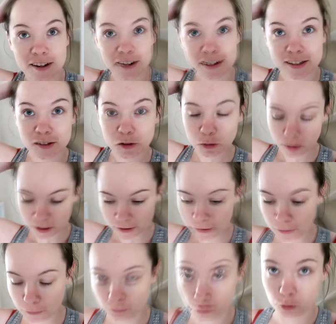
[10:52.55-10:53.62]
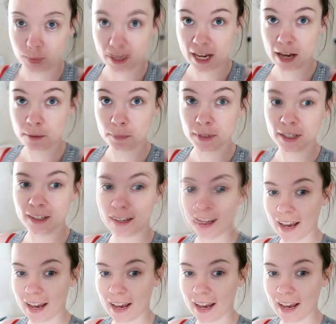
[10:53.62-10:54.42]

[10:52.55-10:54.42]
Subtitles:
So it's almost 4 p.m.